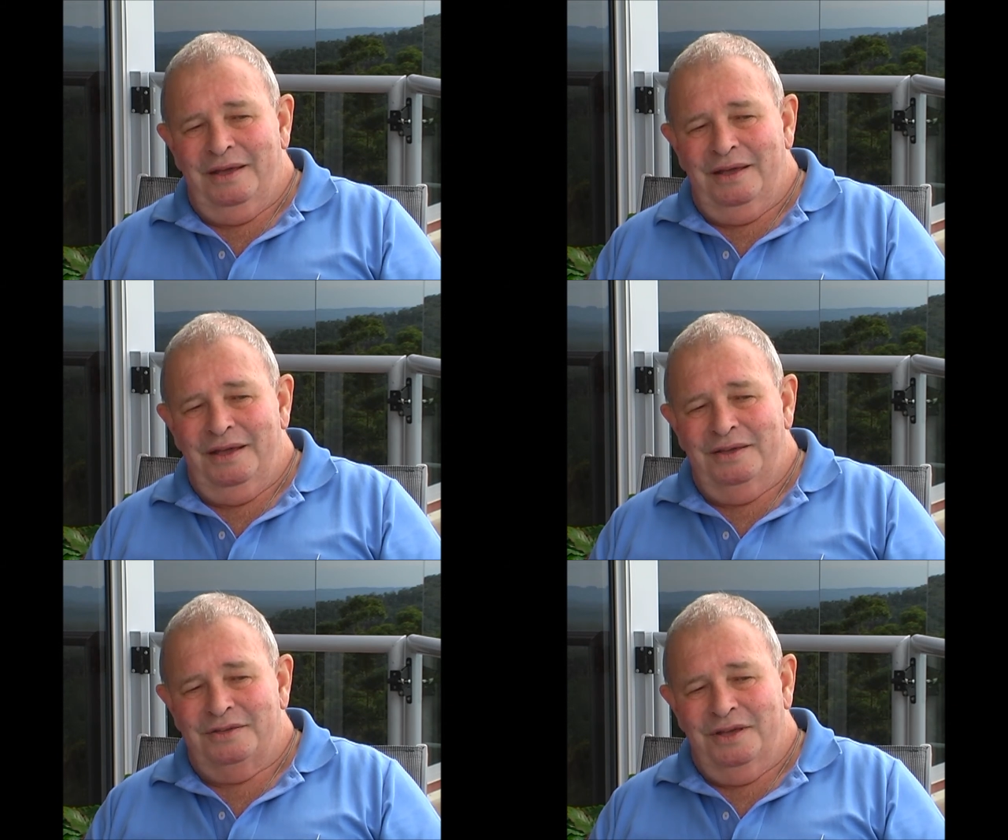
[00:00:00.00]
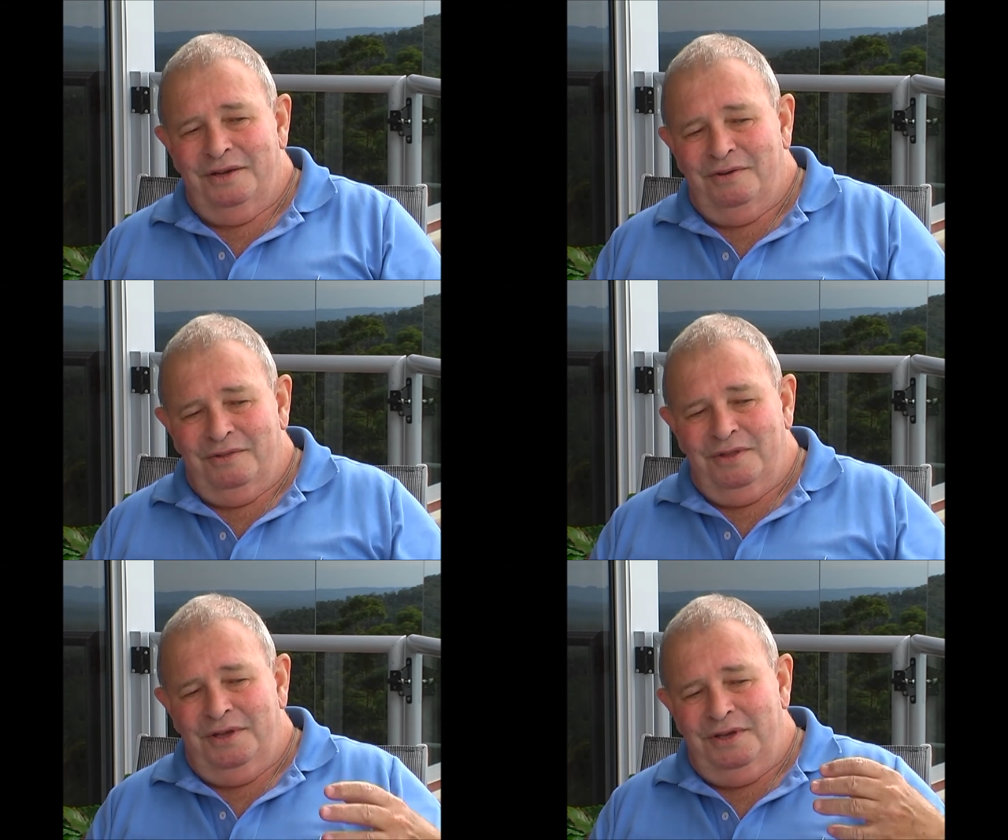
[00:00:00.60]
he said on
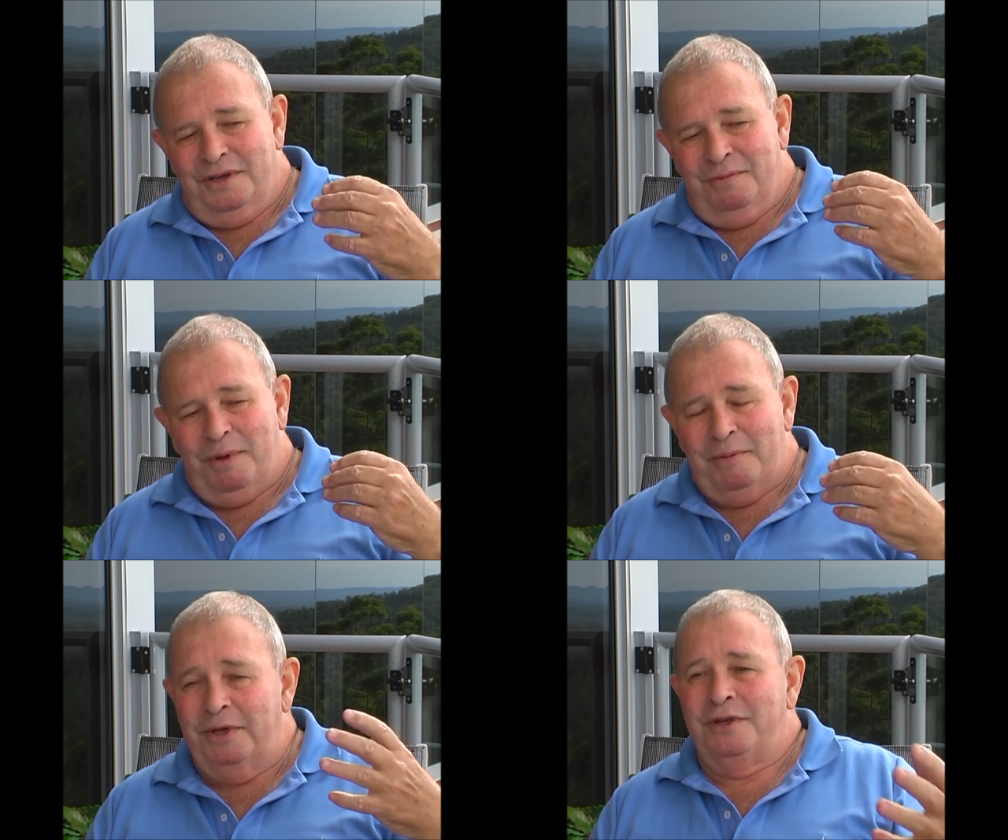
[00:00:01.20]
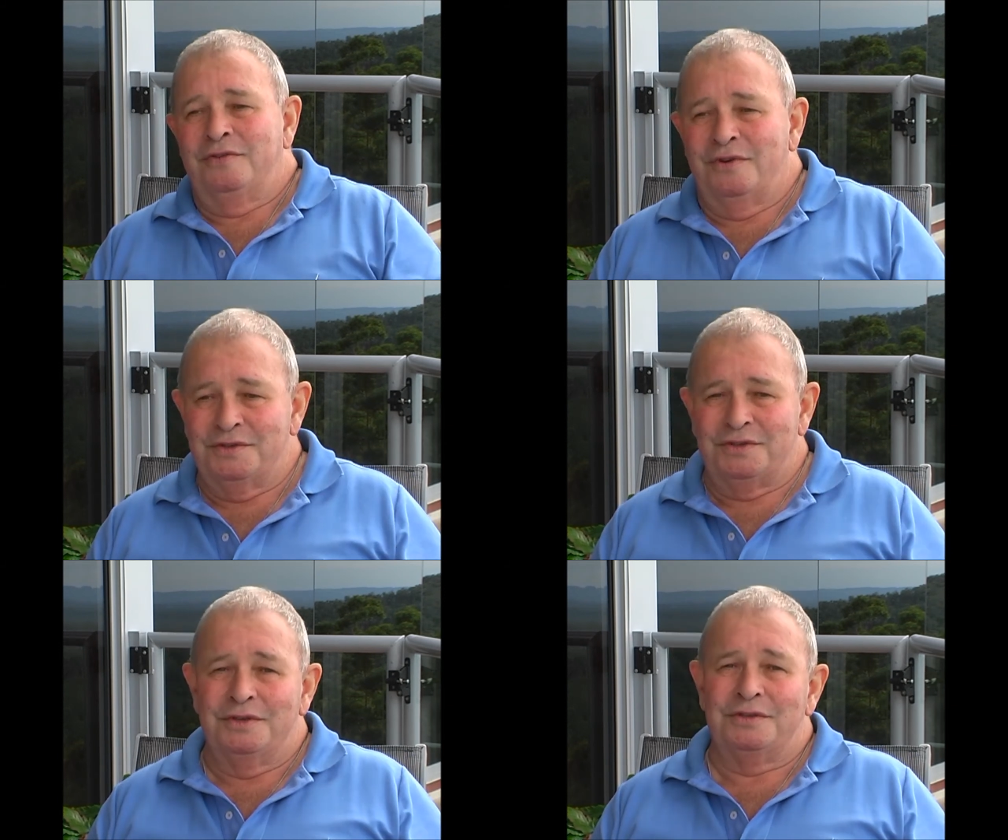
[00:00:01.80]
the public address
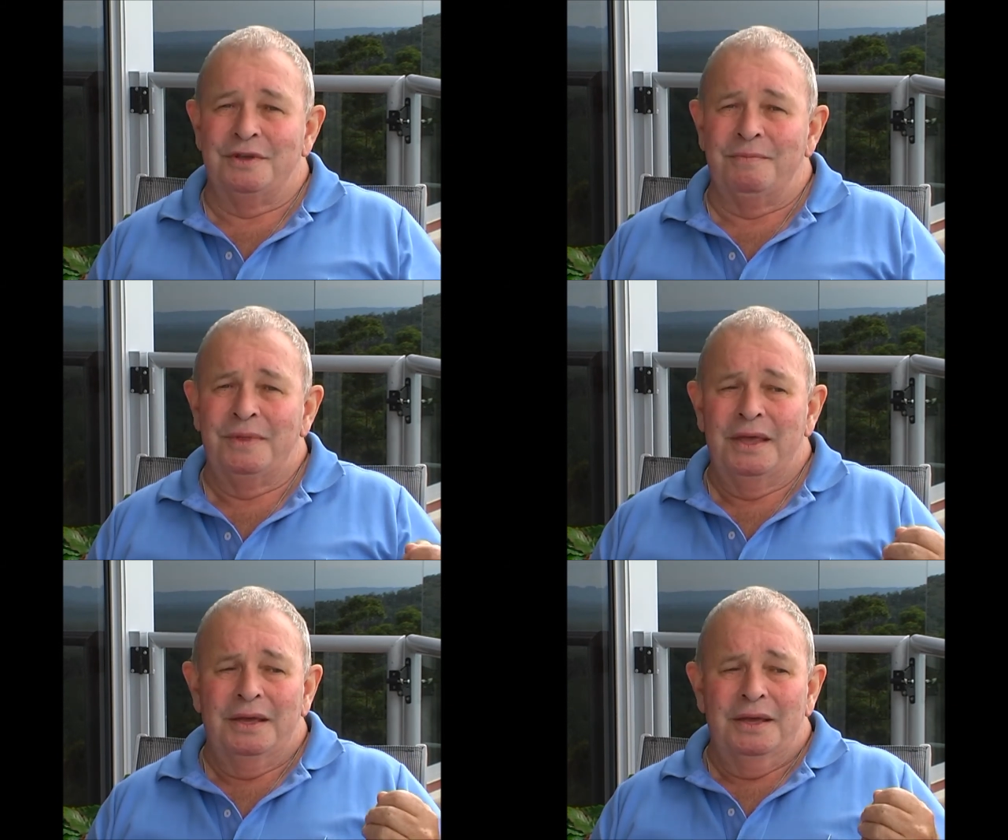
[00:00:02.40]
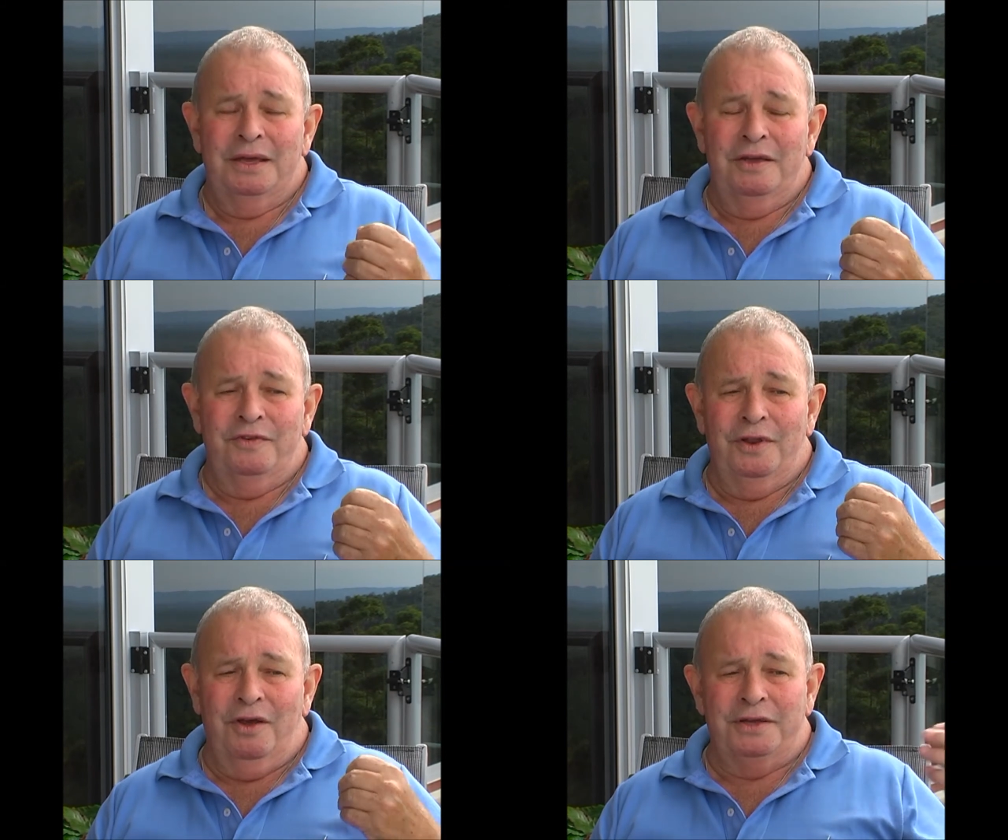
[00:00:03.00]
system, "If
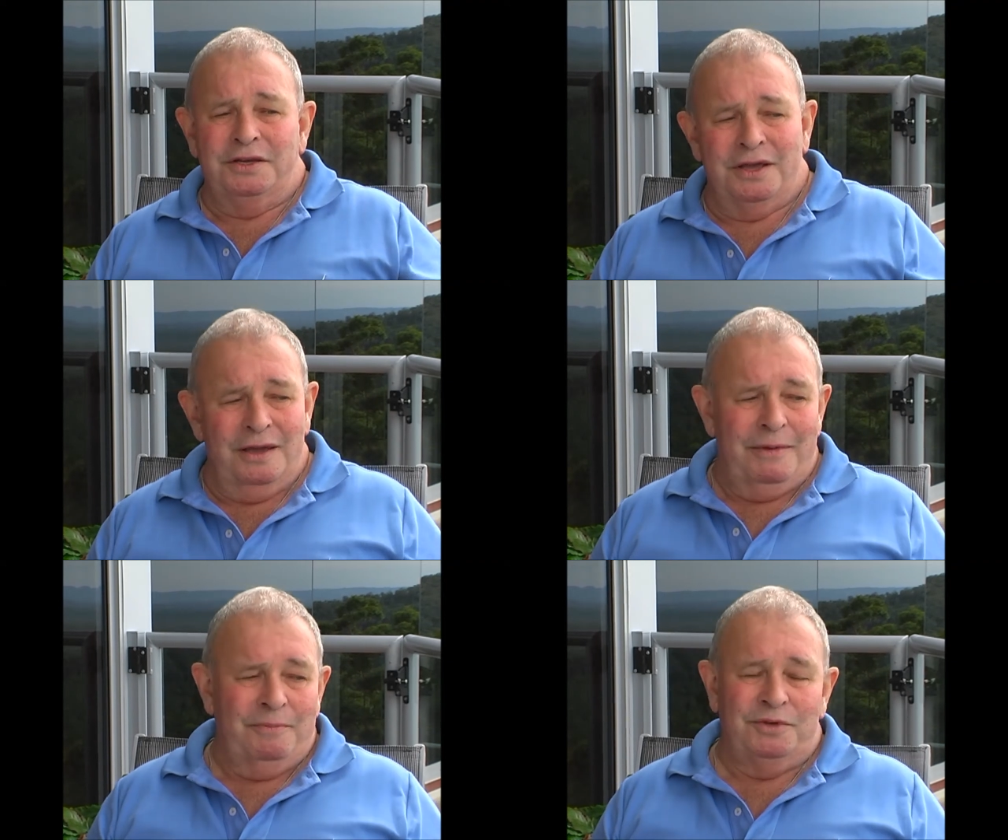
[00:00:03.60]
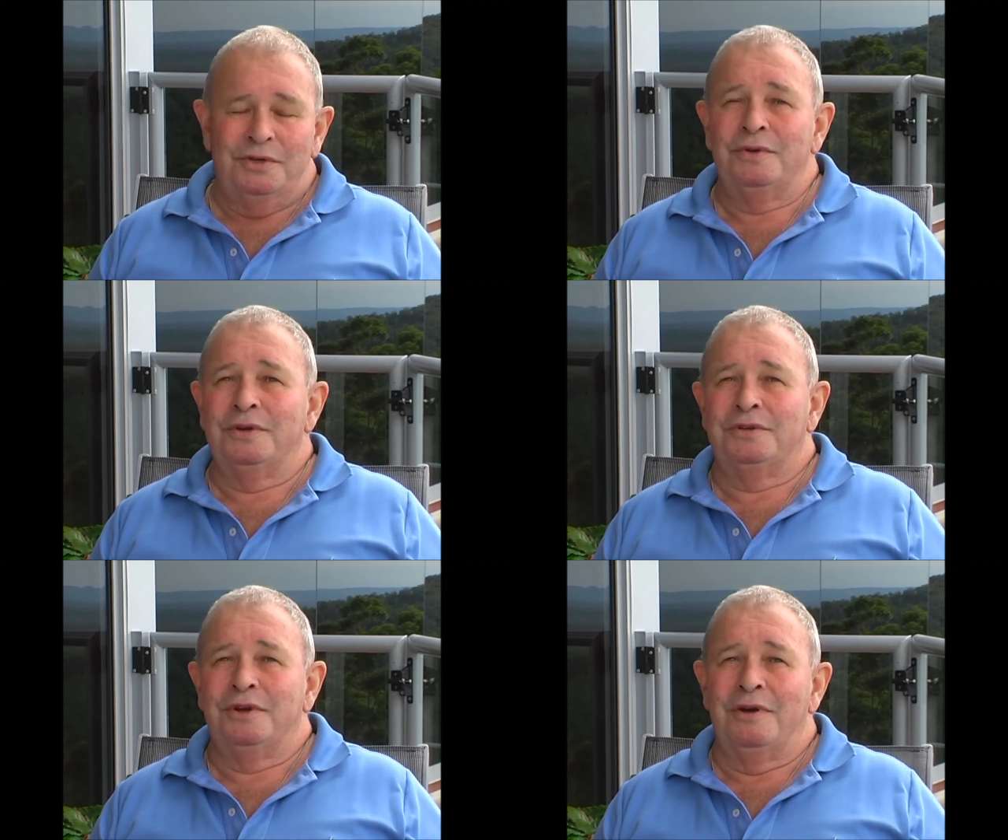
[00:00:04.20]
you like to come up 2 at
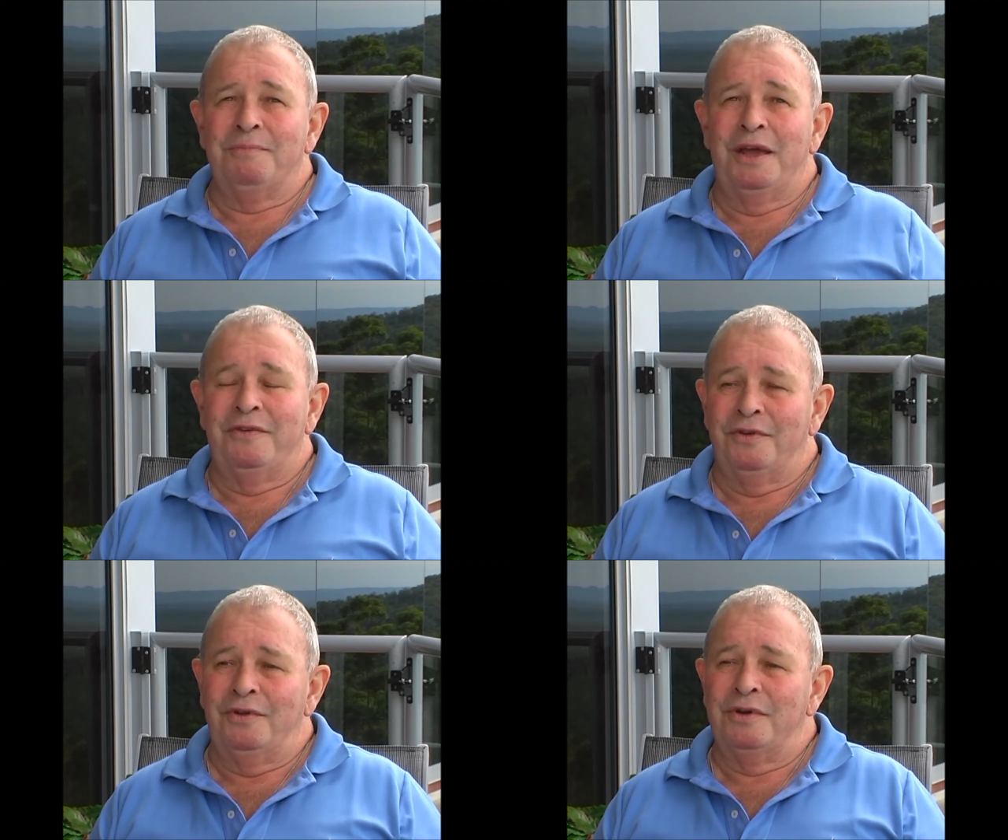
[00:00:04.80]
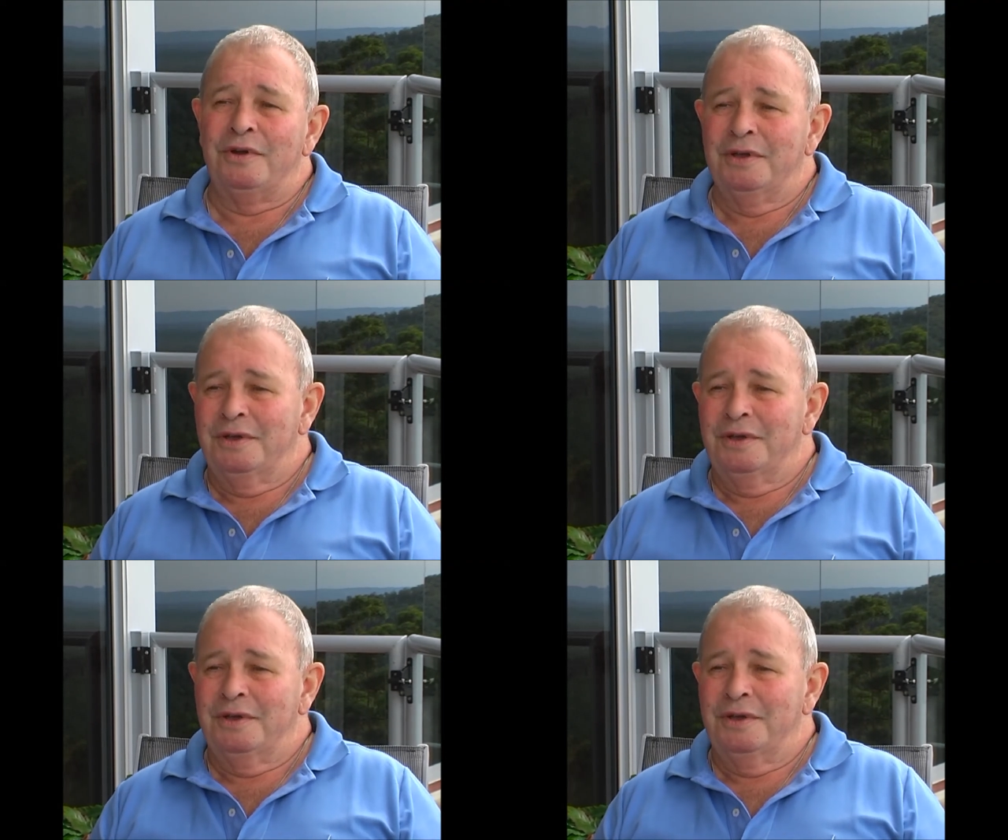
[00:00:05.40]
a time and have a look,